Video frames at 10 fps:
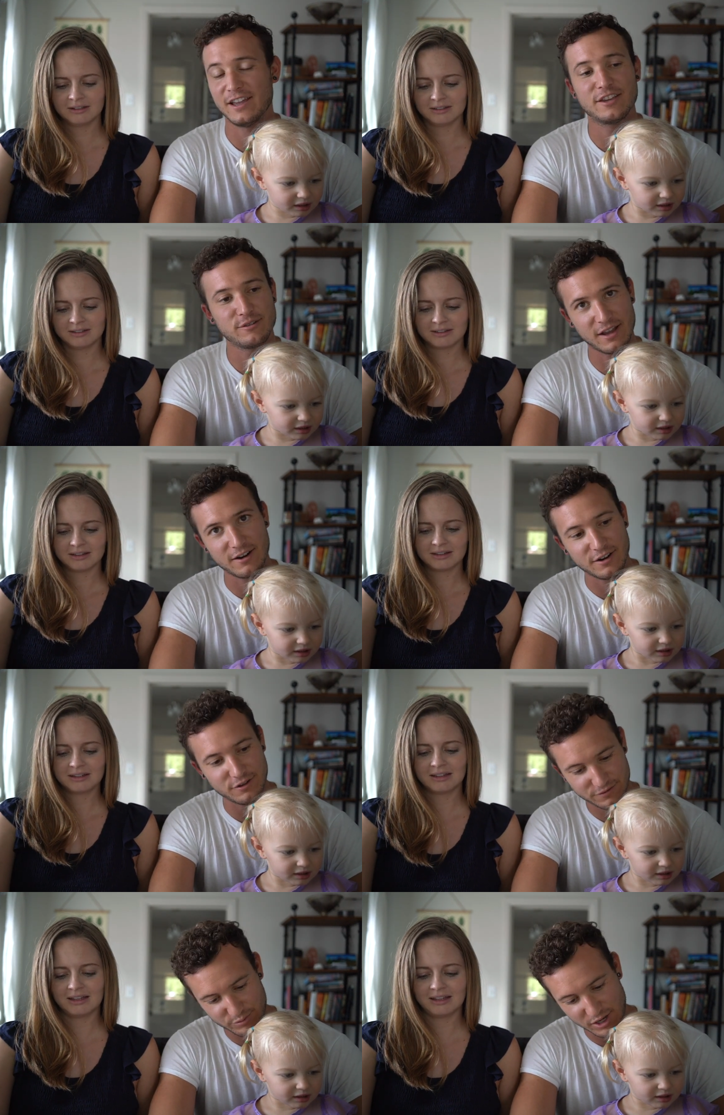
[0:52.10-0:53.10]
Speaker 1: thank you,
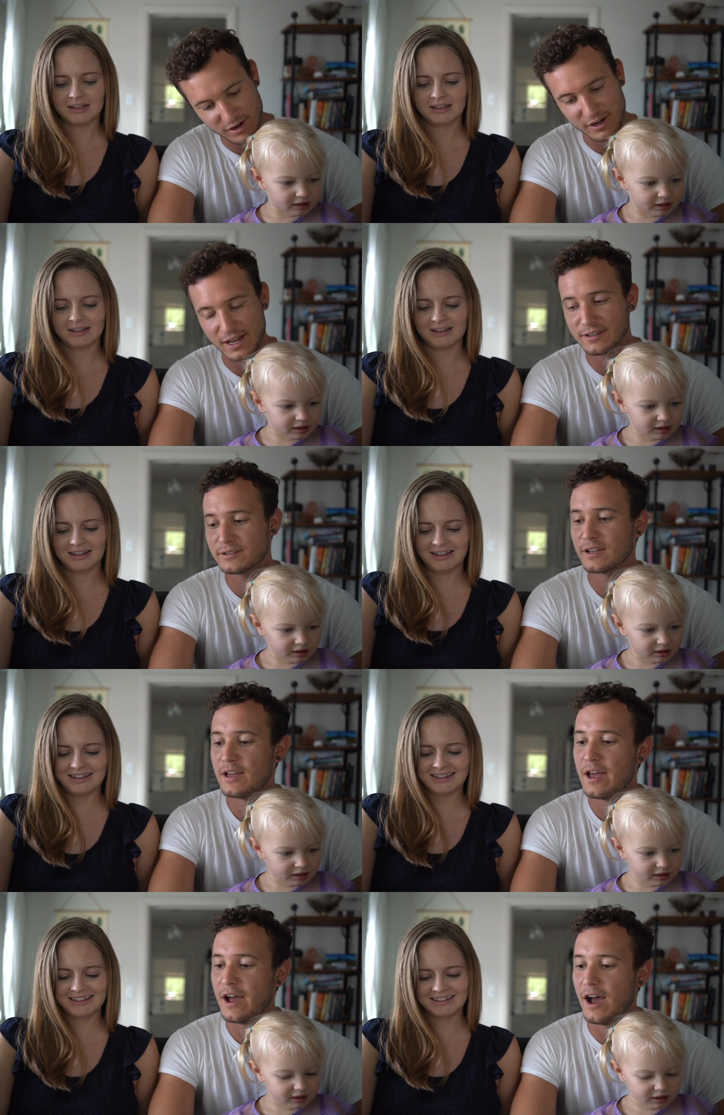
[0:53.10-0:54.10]
Ariel, for being our guest.
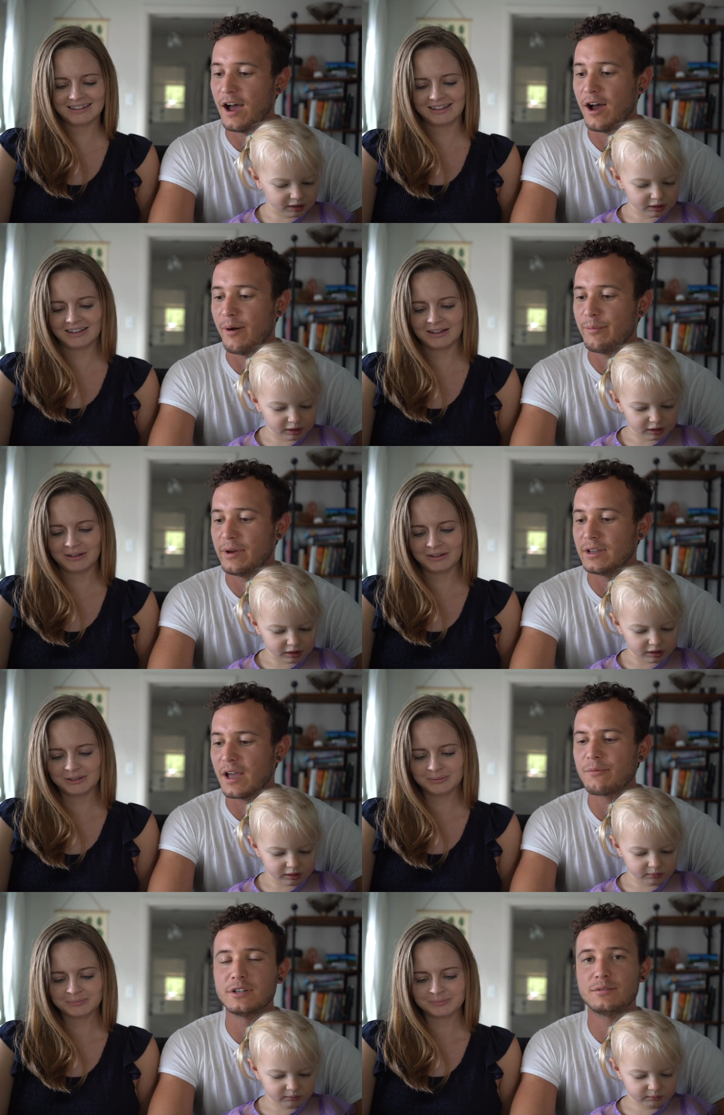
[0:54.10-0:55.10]
um, but
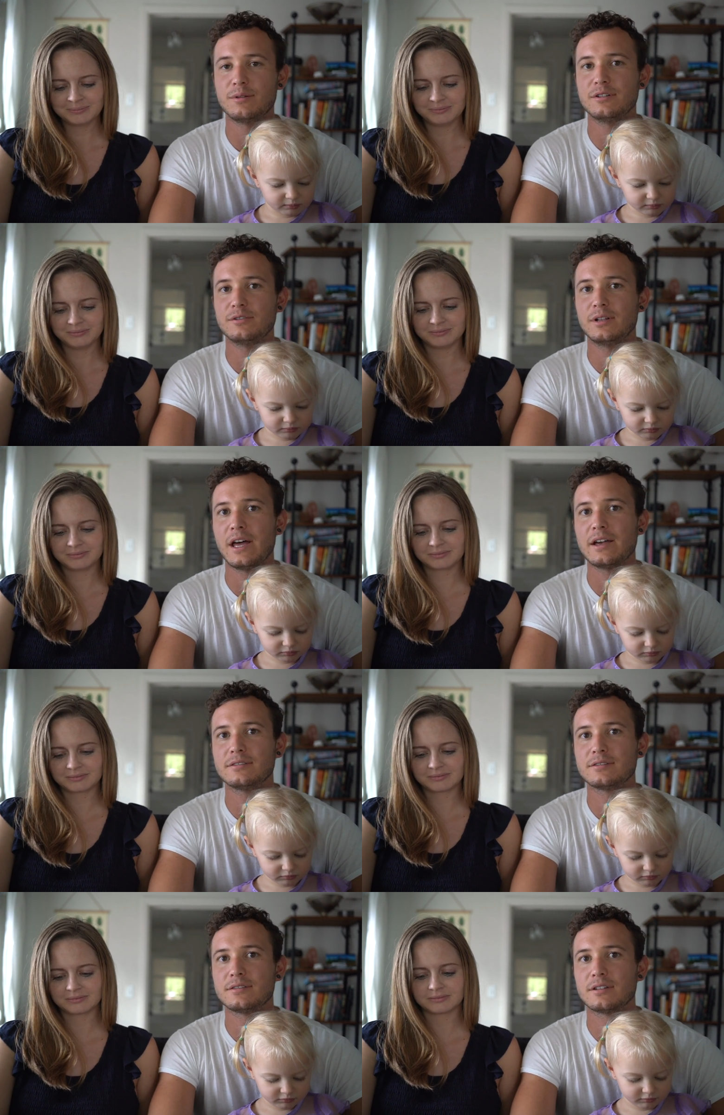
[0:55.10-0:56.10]
yeah, we just want to do a
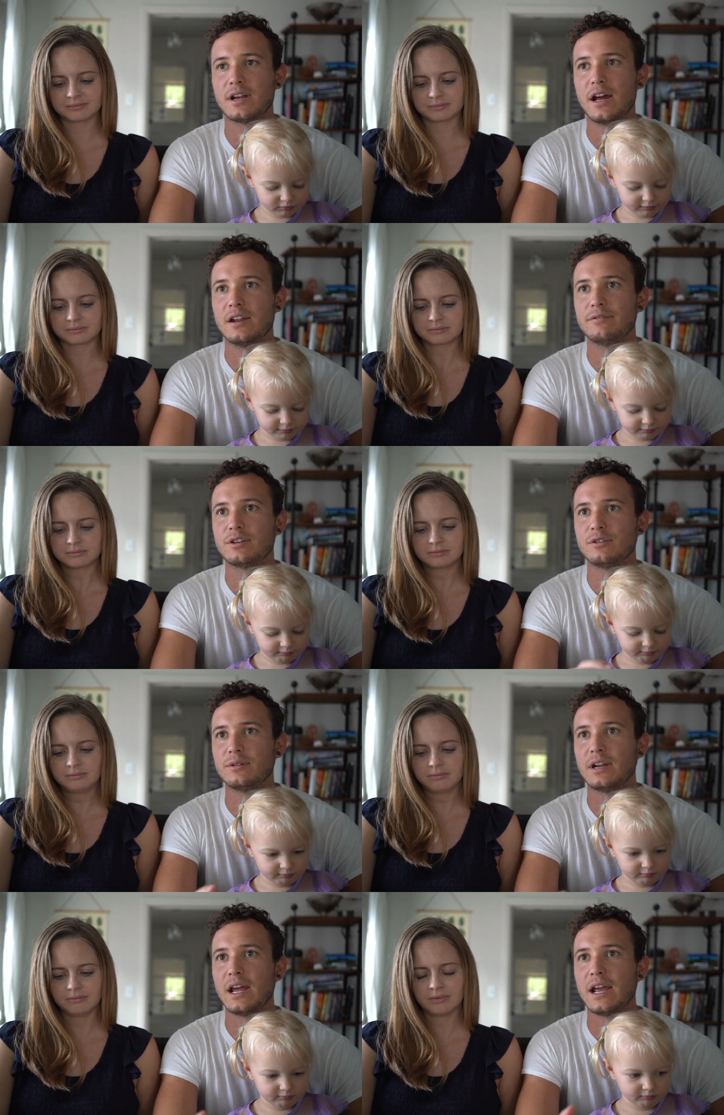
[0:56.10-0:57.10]
last kind of Q
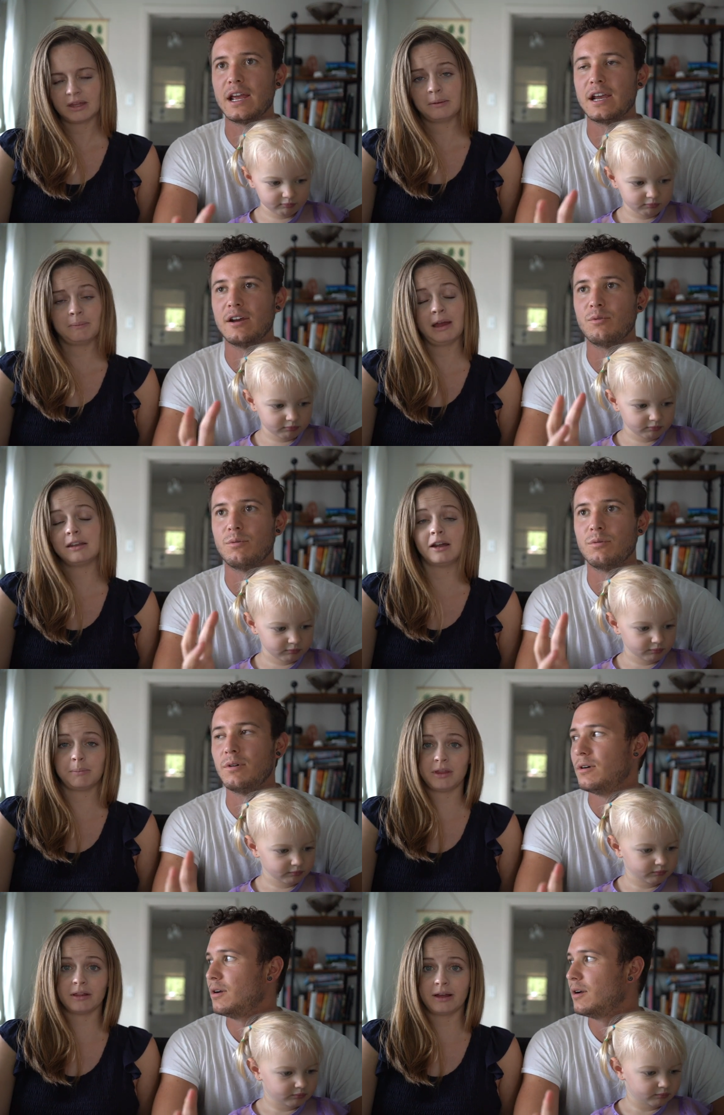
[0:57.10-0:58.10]
and A. Might
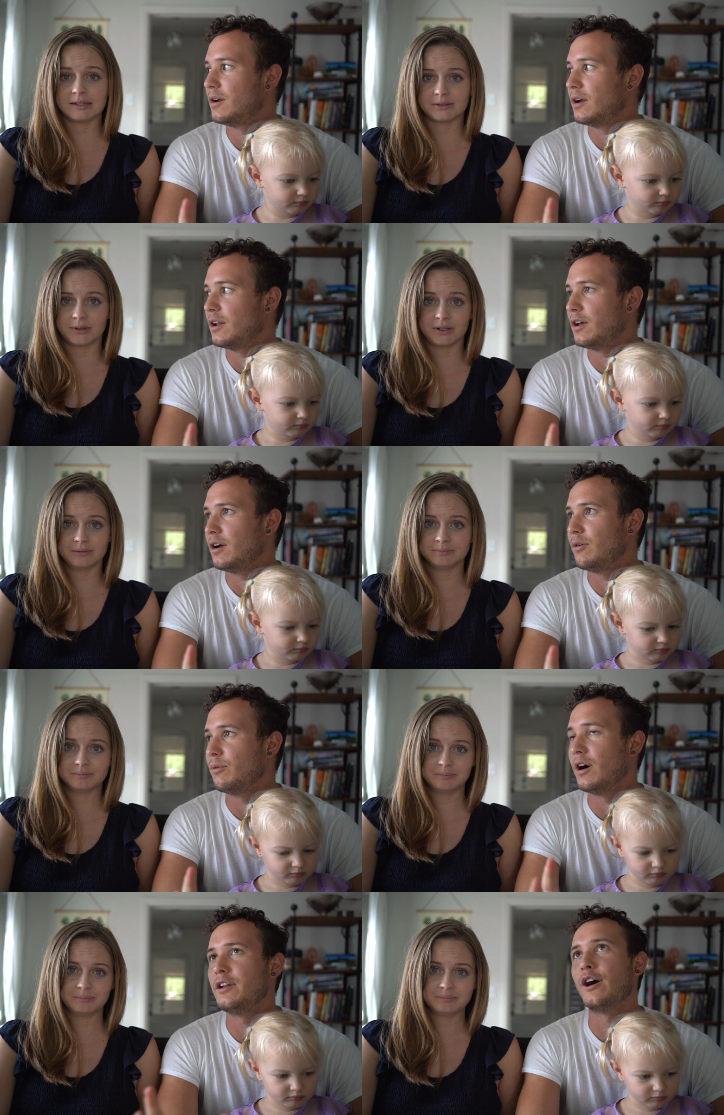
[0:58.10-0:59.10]
Speaker 2: not be the last one.
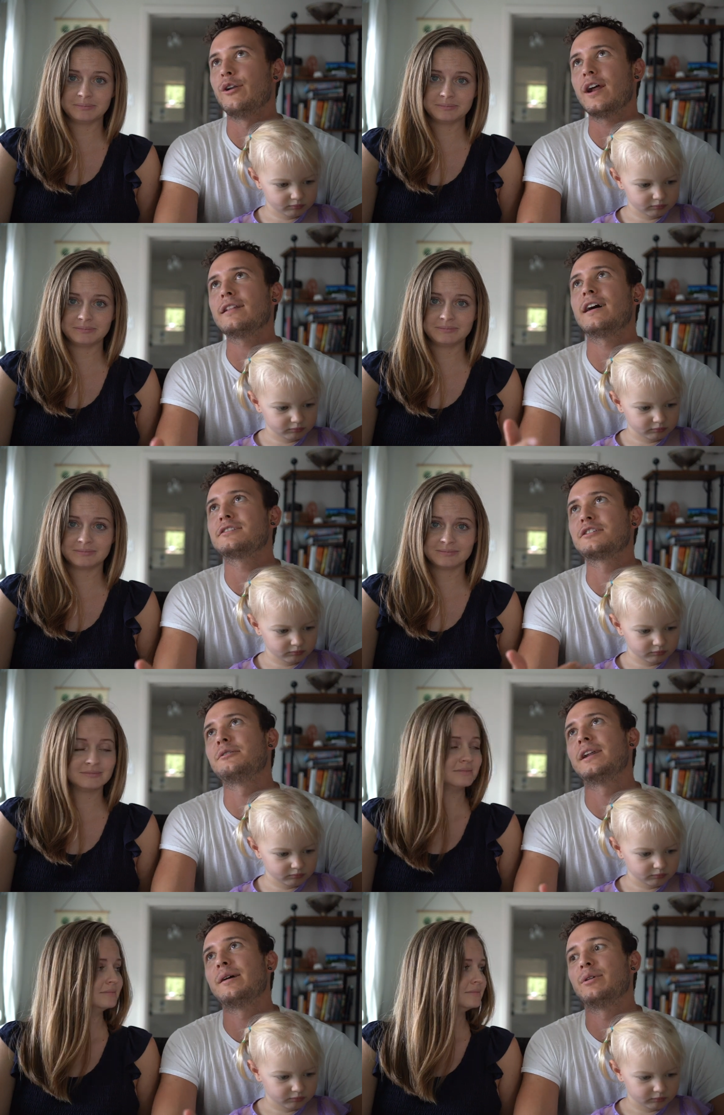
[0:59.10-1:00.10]
Speaker 1: Well, no, not a last
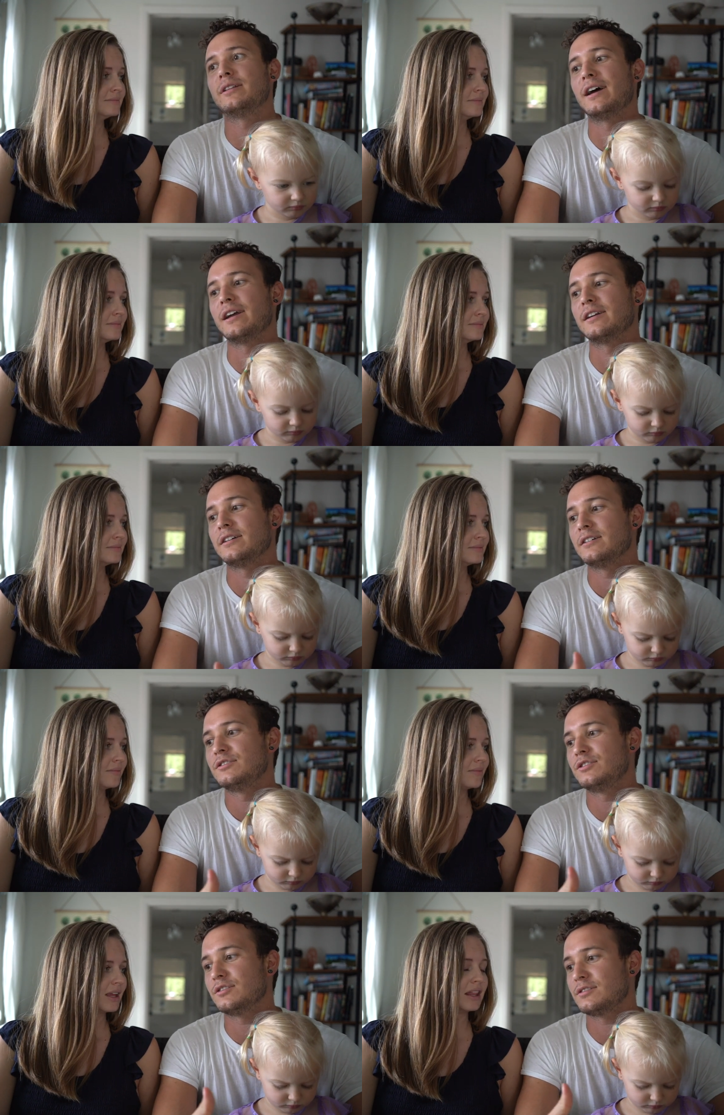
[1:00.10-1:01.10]
Q and A, but like
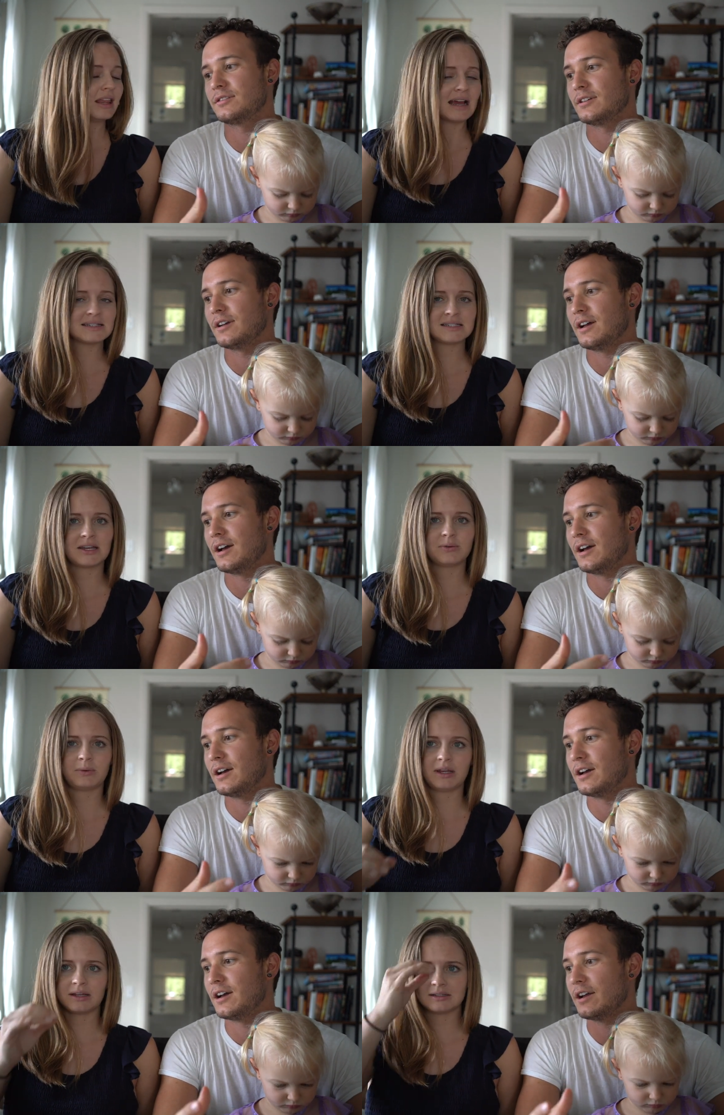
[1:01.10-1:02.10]
just last
Speaker 2: 10
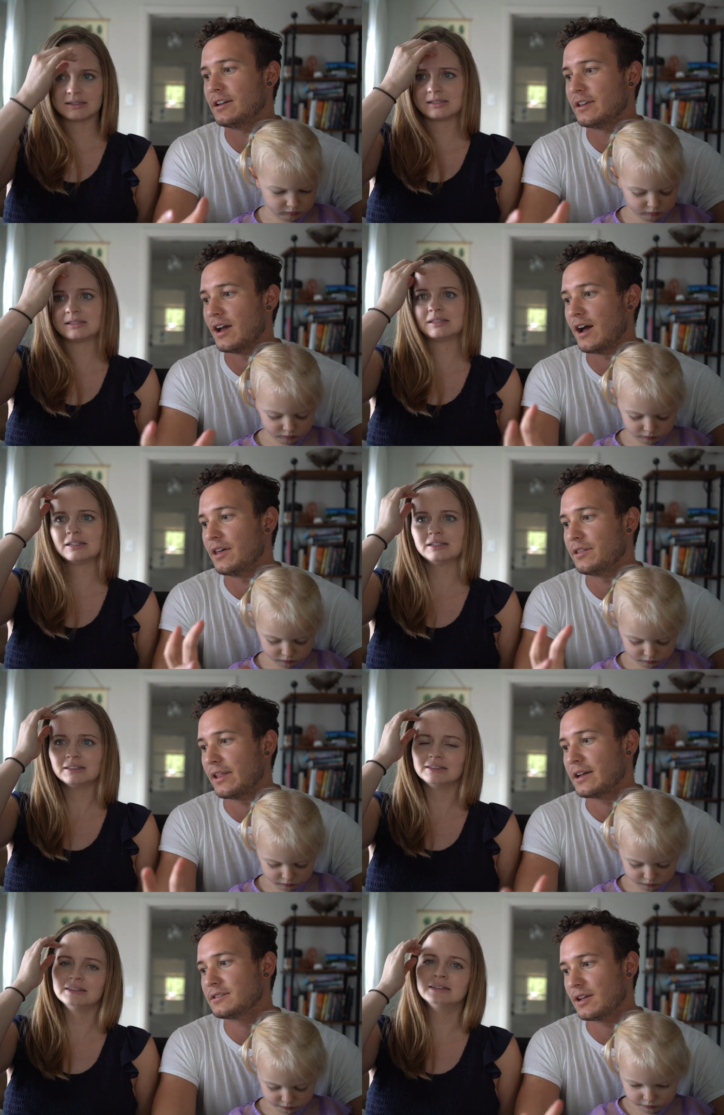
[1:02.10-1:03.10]
weeks
Speaker 1: yeah the
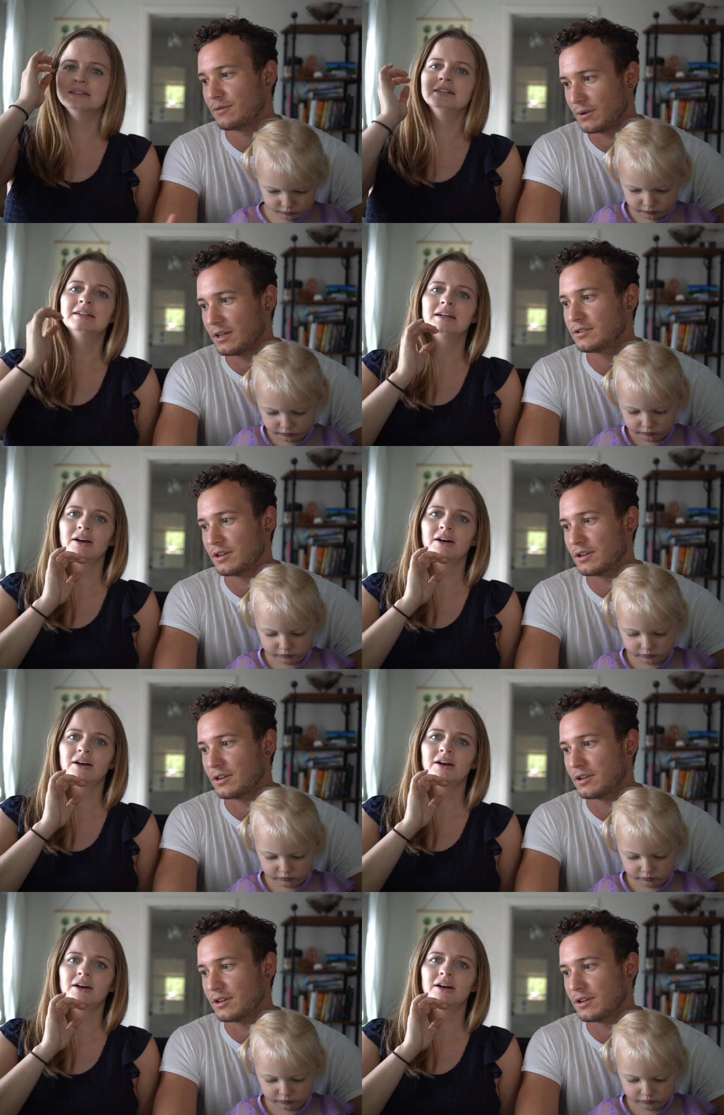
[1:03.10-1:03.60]
last 10 weeks